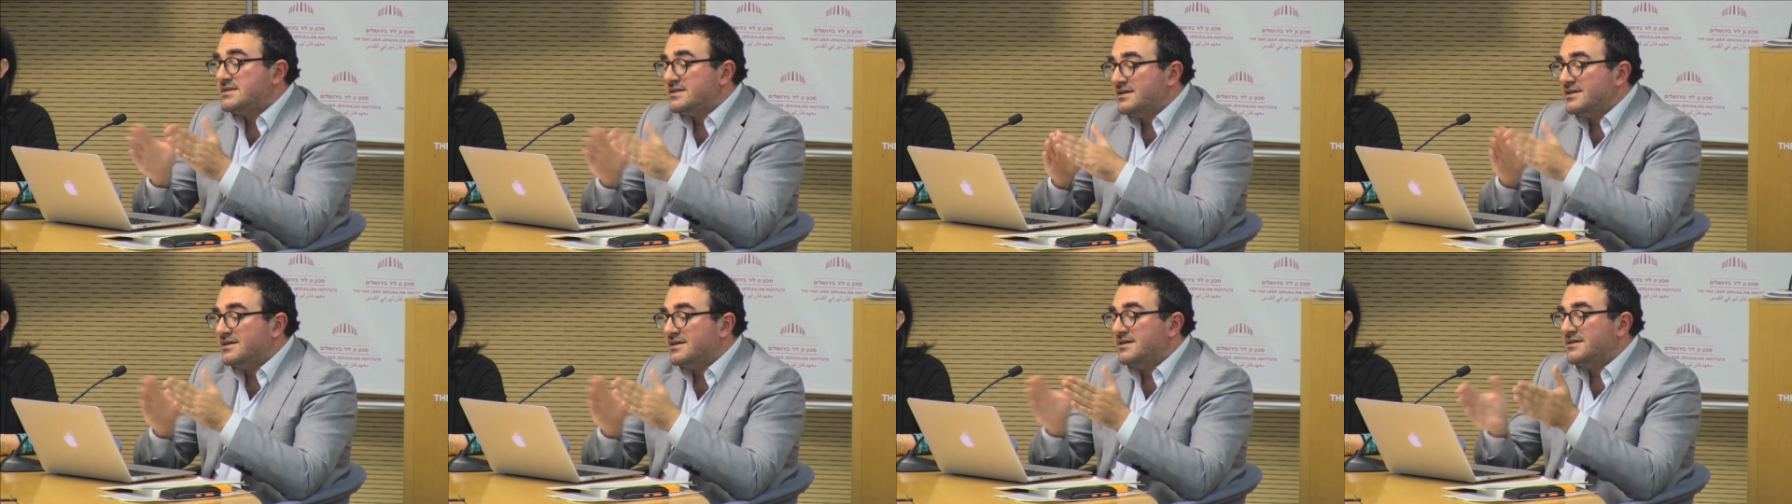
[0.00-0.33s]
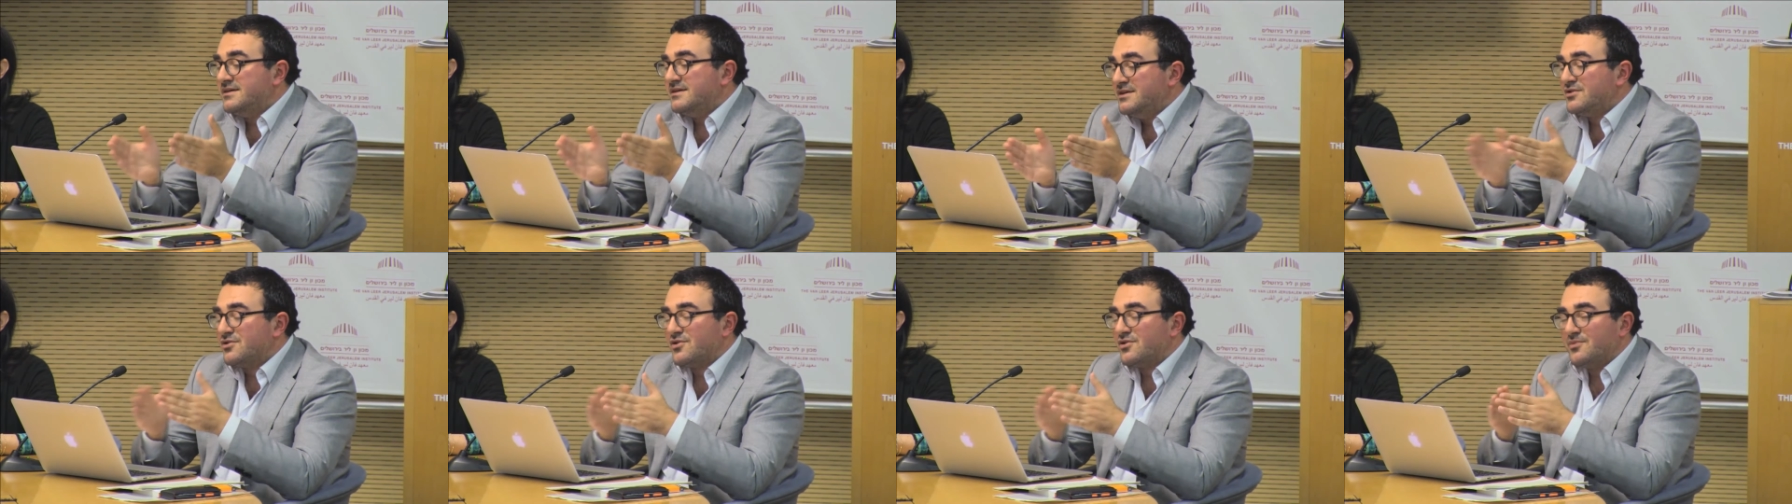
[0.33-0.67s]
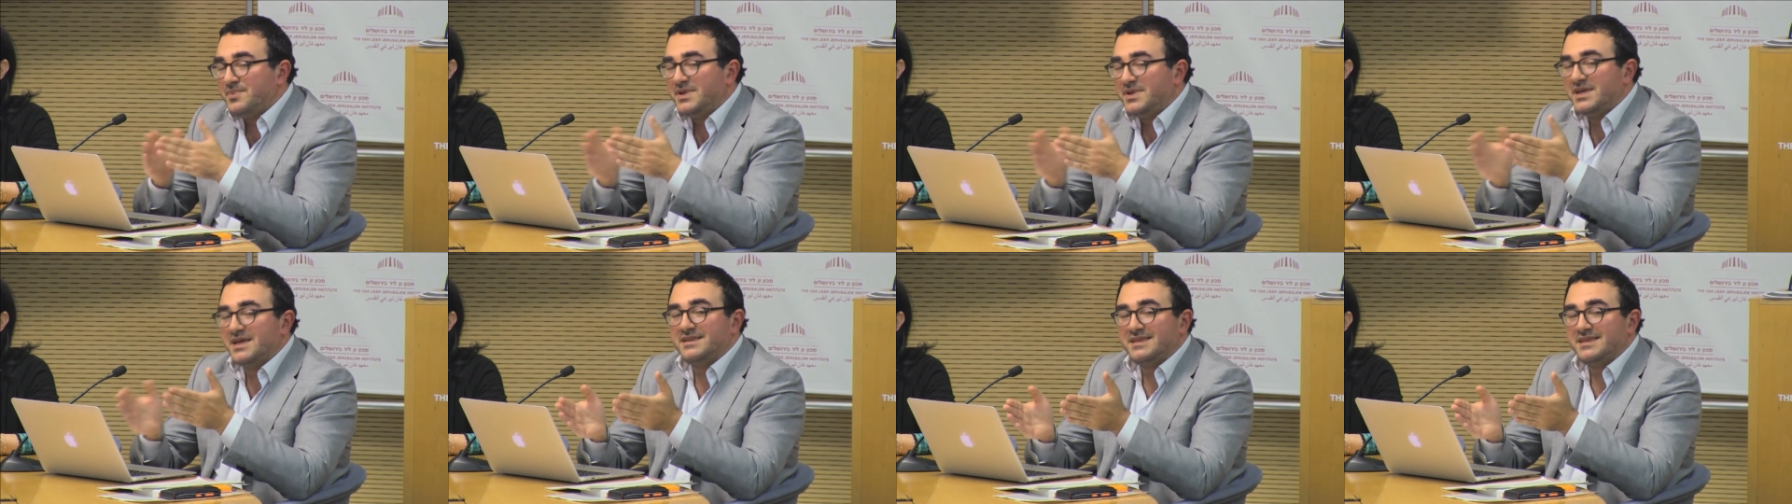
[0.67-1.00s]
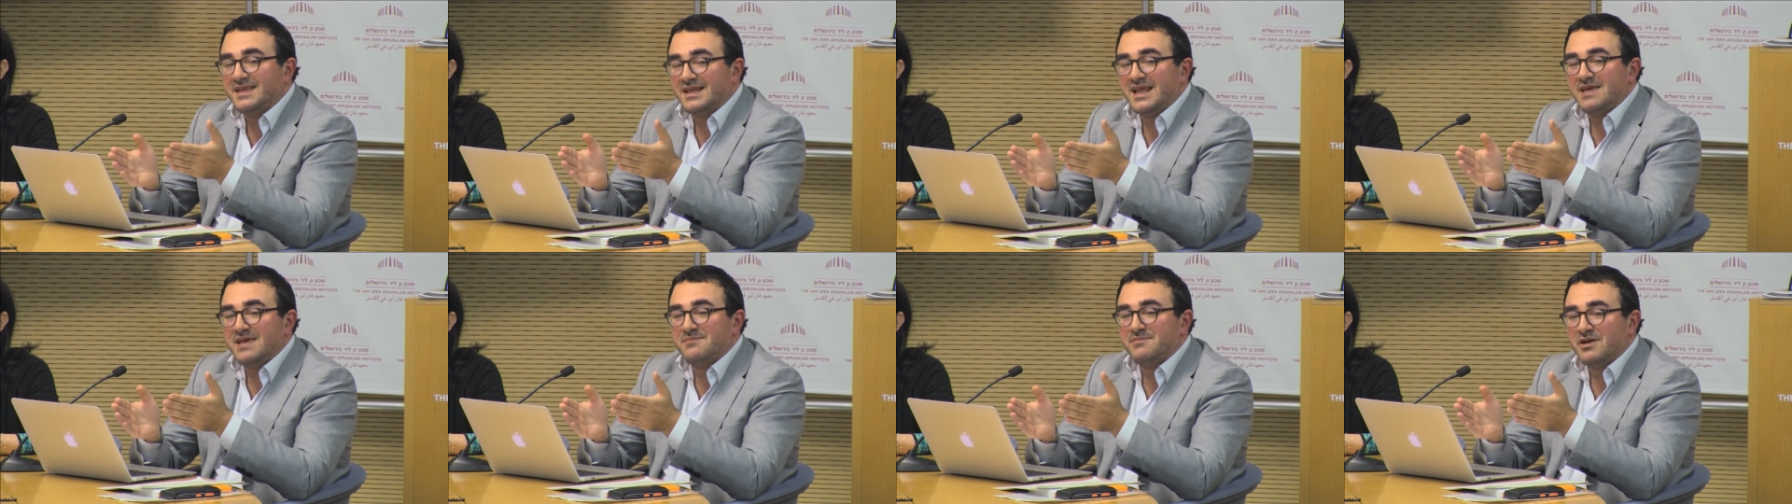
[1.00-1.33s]
European
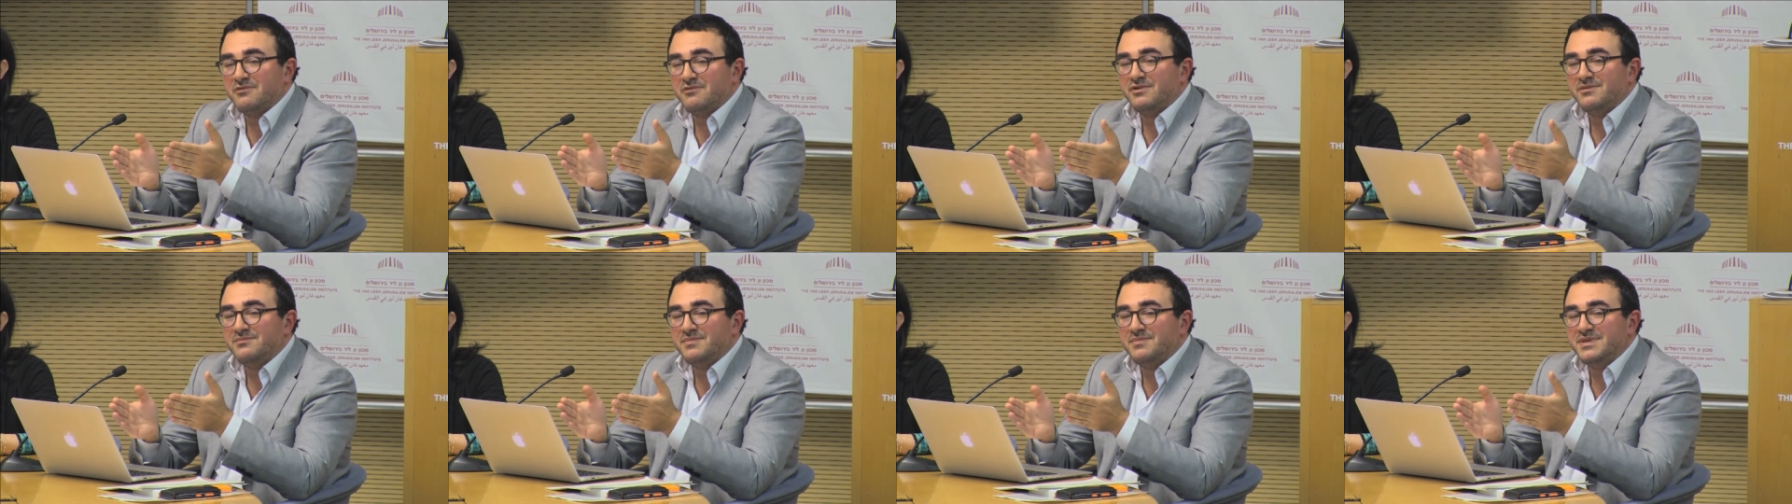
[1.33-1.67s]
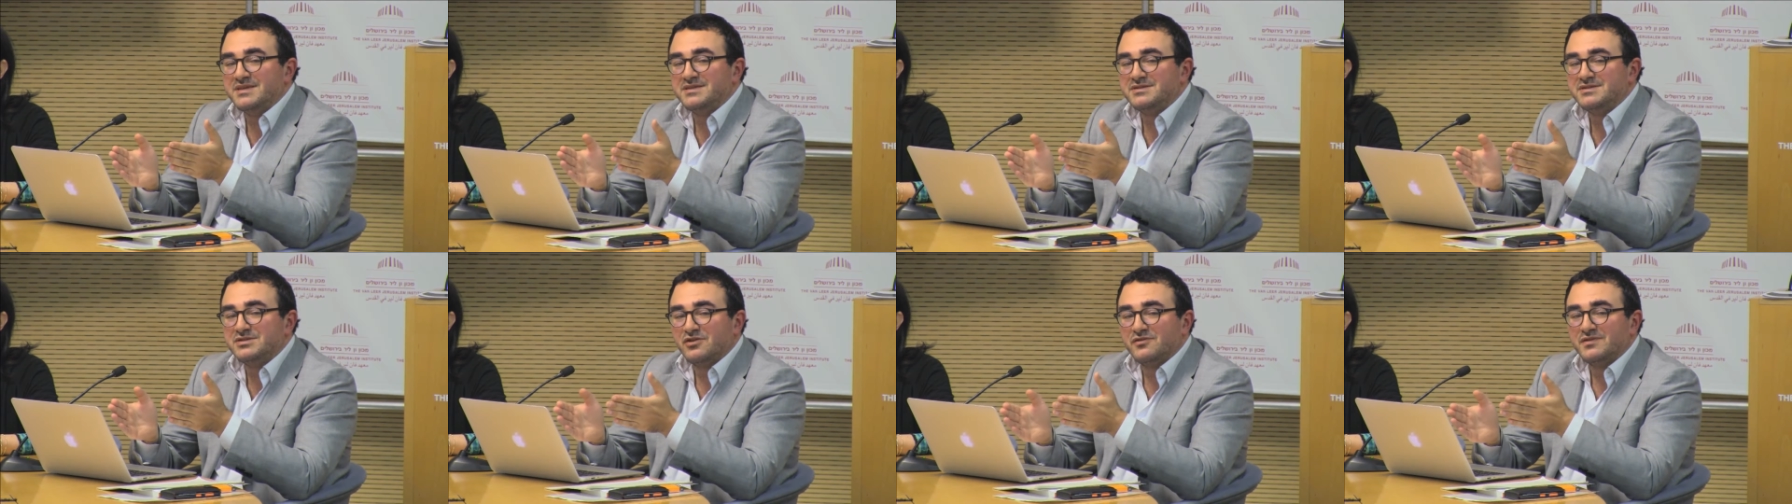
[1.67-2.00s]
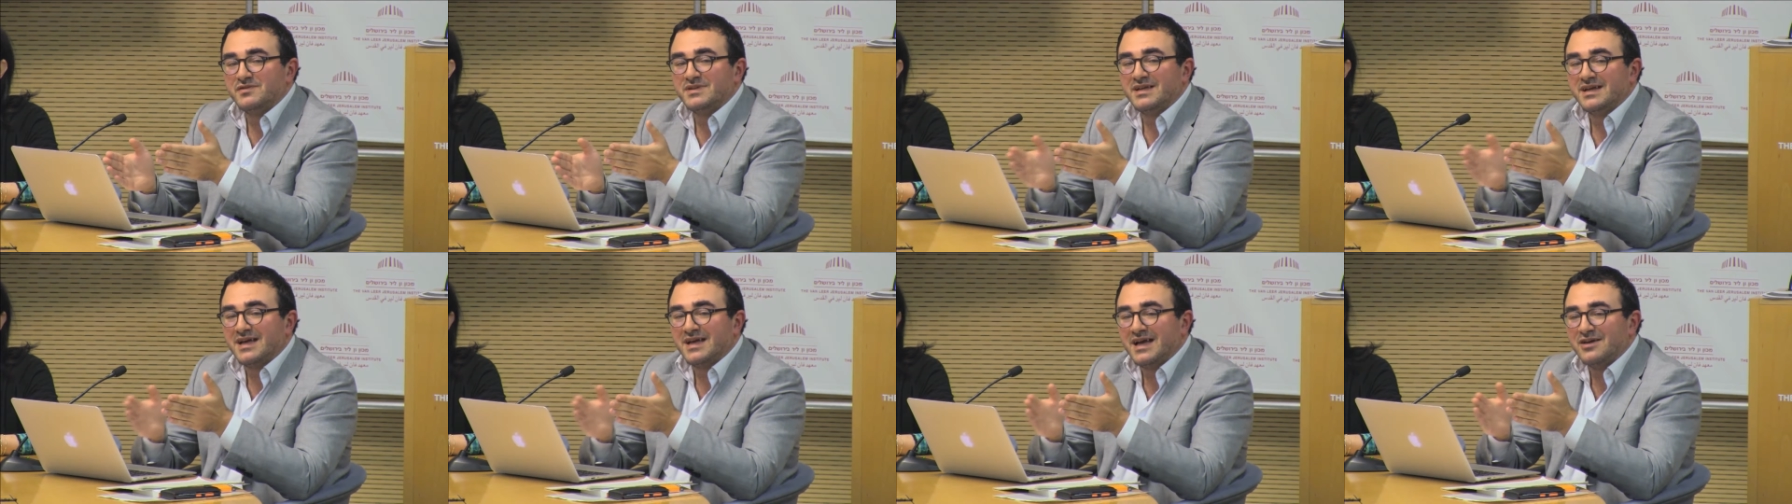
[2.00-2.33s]
dilemma will be solved,